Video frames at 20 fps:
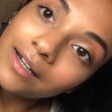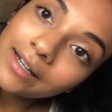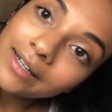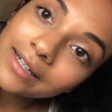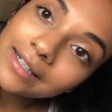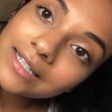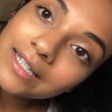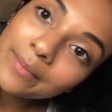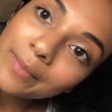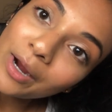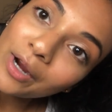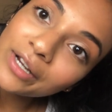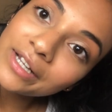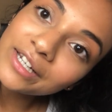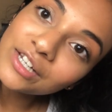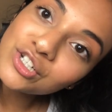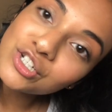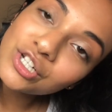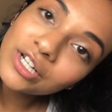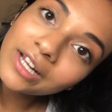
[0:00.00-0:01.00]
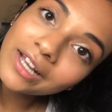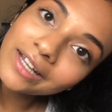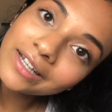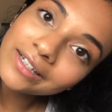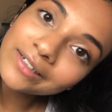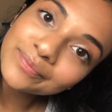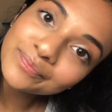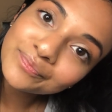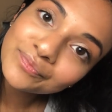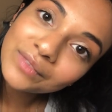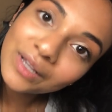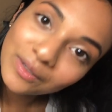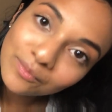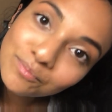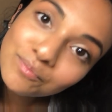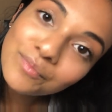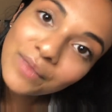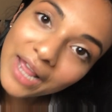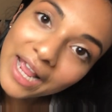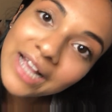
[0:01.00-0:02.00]
I need some air conditioning
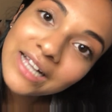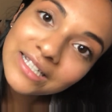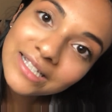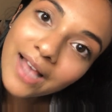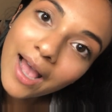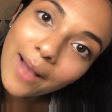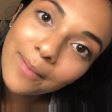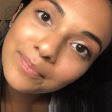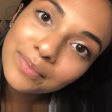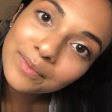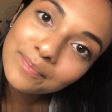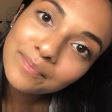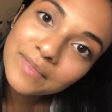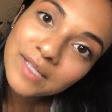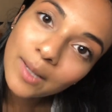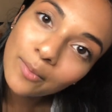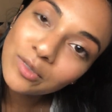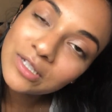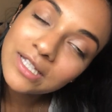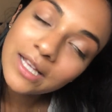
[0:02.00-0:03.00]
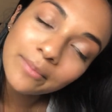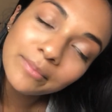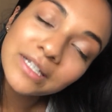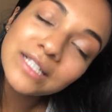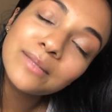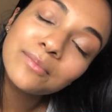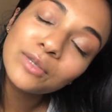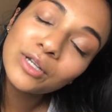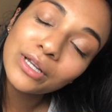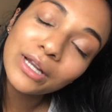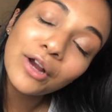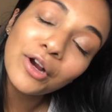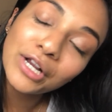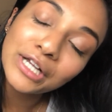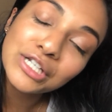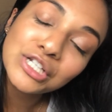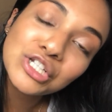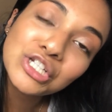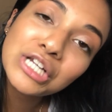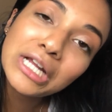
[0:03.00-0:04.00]
ASAP. Someone send me some good air
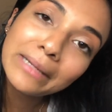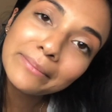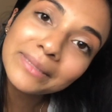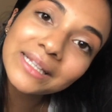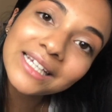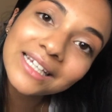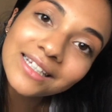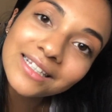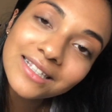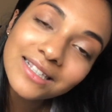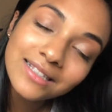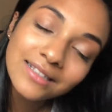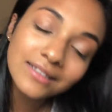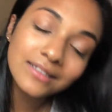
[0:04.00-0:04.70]
conditioning, please.